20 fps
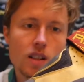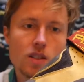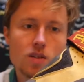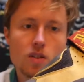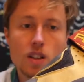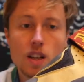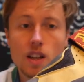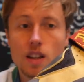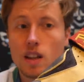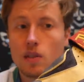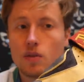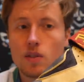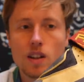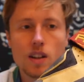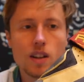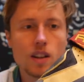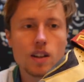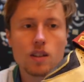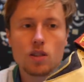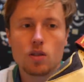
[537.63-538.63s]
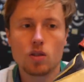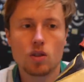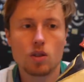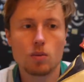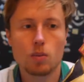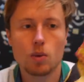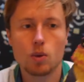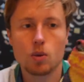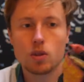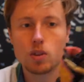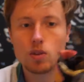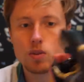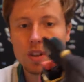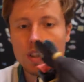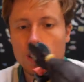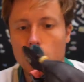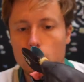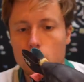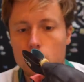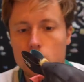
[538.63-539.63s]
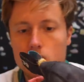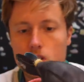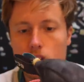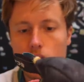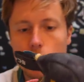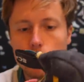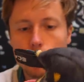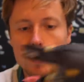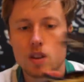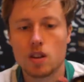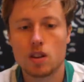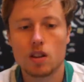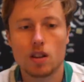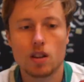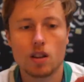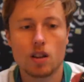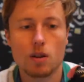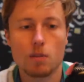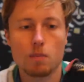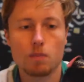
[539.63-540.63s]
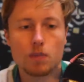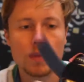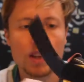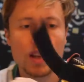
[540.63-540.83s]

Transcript: So yeah, definitely indoor bouldering, I would say, with um,